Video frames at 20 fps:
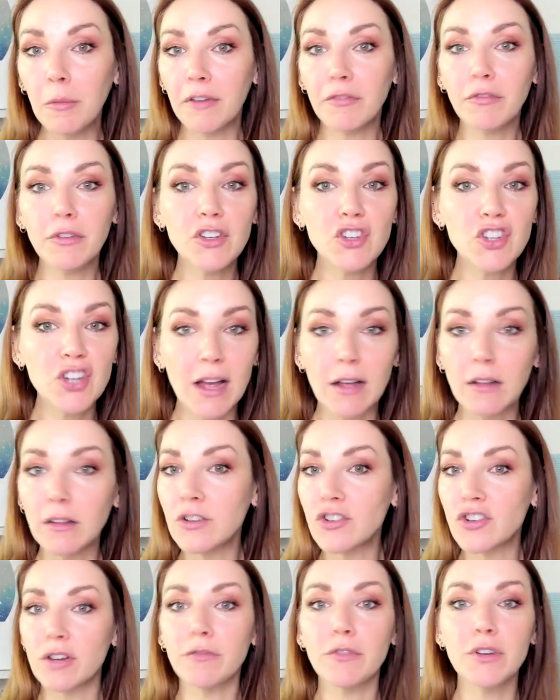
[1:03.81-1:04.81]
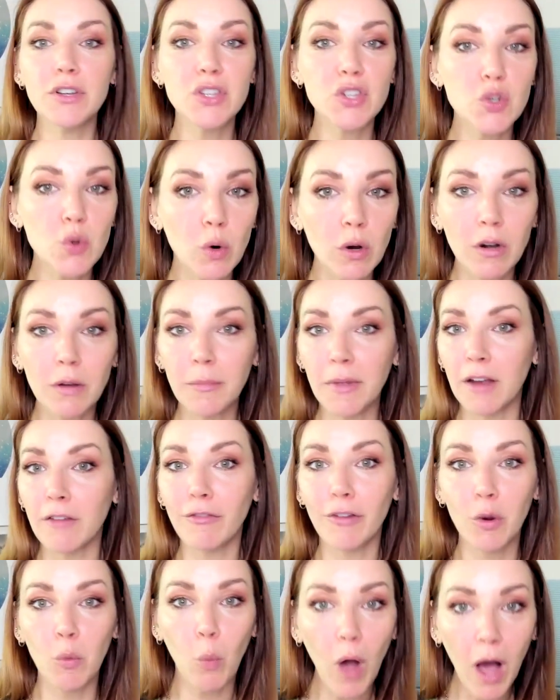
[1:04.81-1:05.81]
every challenge, every storm,
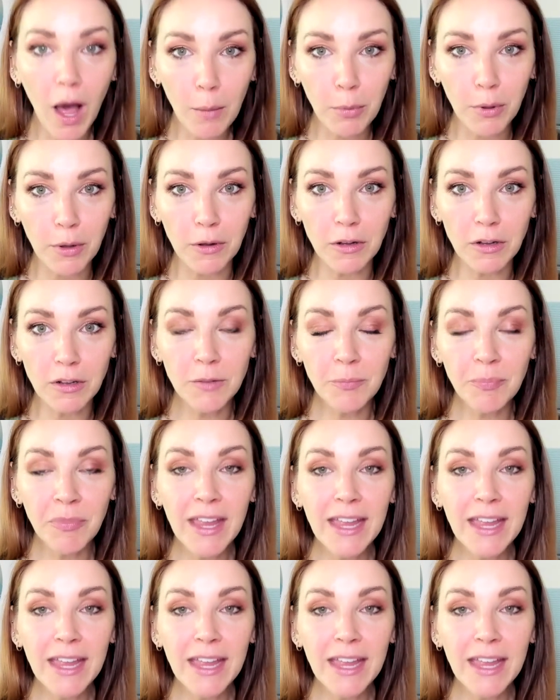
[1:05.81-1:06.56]
every wobble